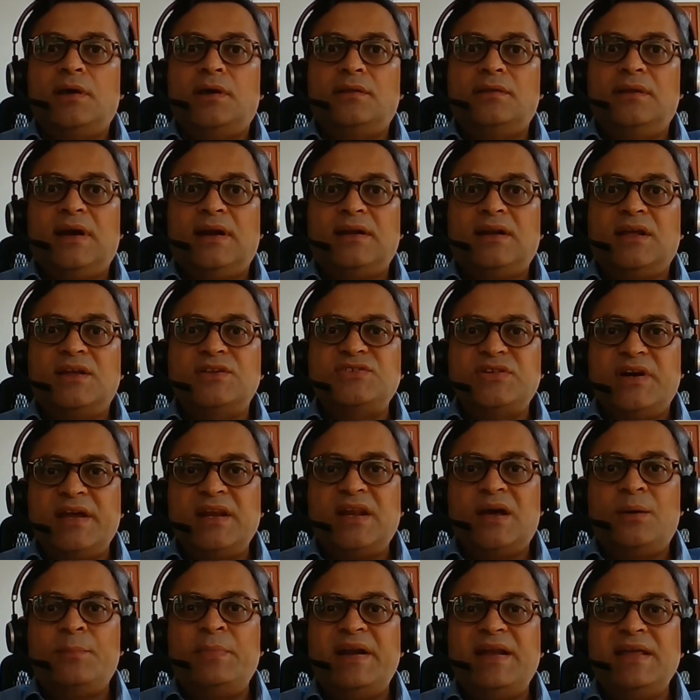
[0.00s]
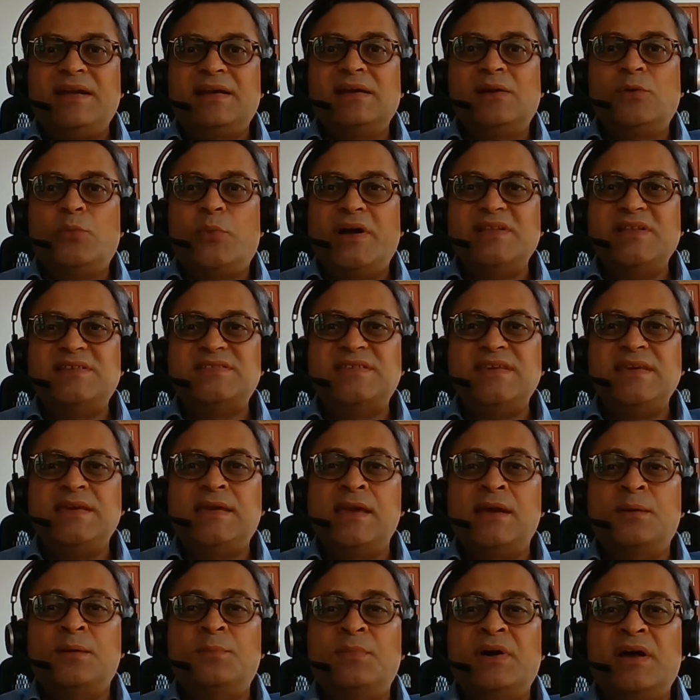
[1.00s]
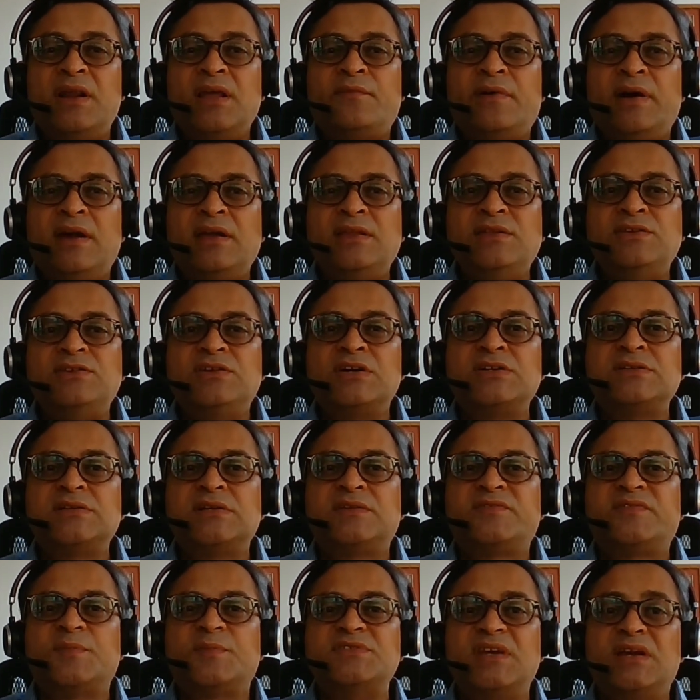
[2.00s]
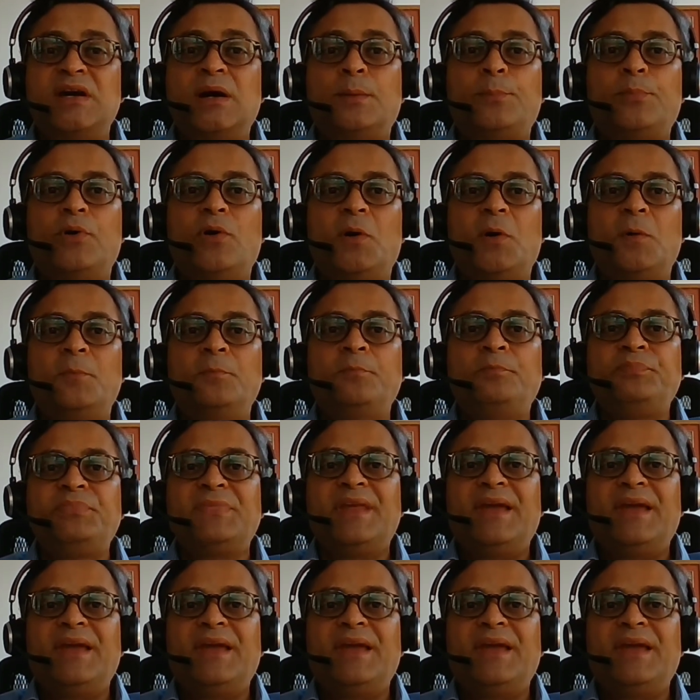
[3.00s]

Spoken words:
that China Medical, while seeking a Mareva injunction from Singapore,